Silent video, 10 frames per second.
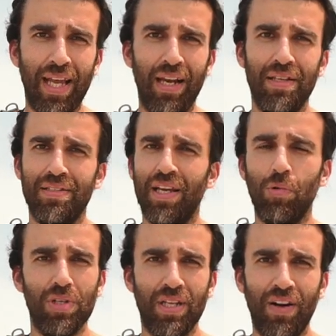Helens, I
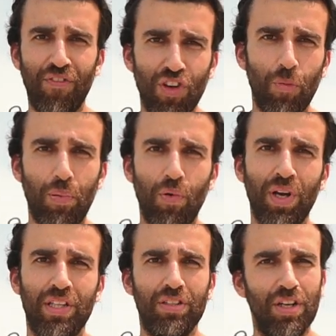was at a
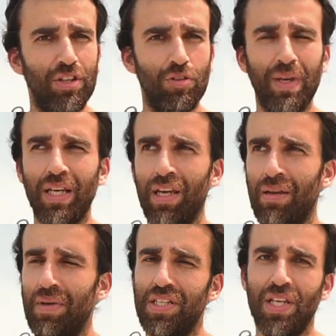viewpoint trying to make an
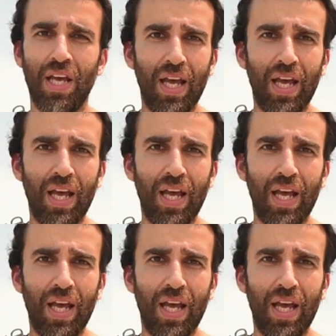image